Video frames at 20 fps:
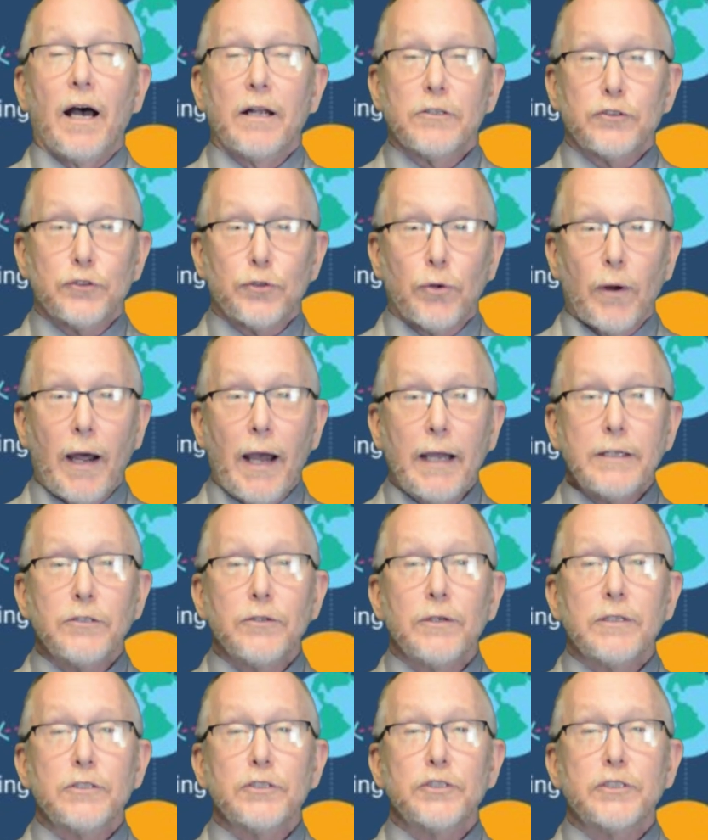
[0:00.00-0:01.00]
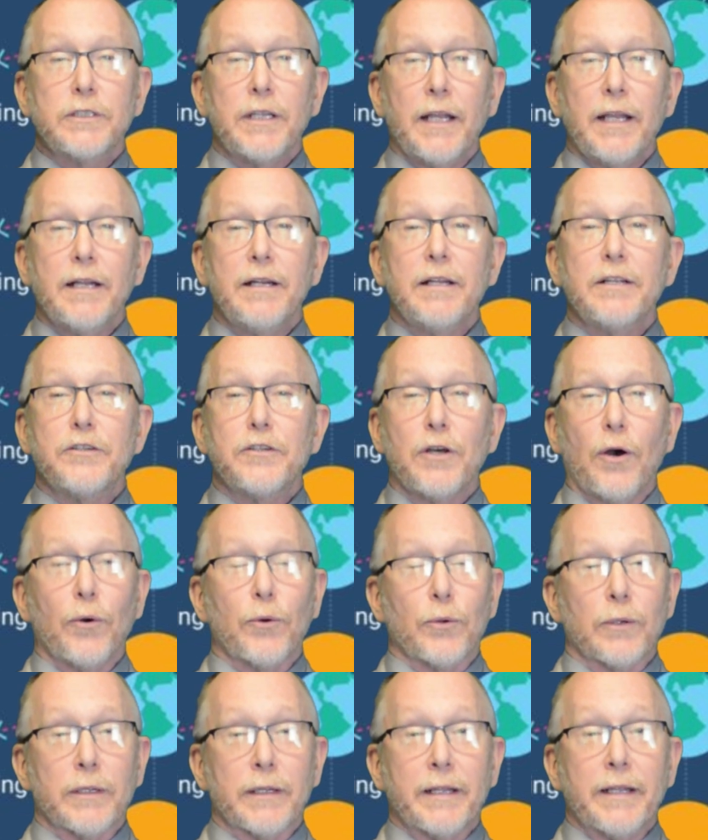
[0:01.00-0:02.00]
try to understand it
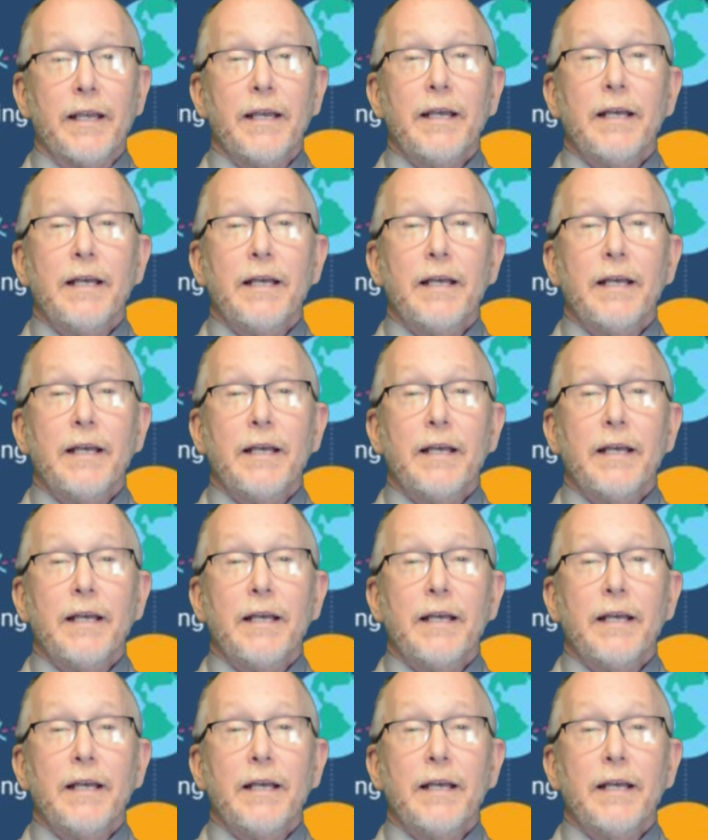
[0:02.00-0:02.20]
totally.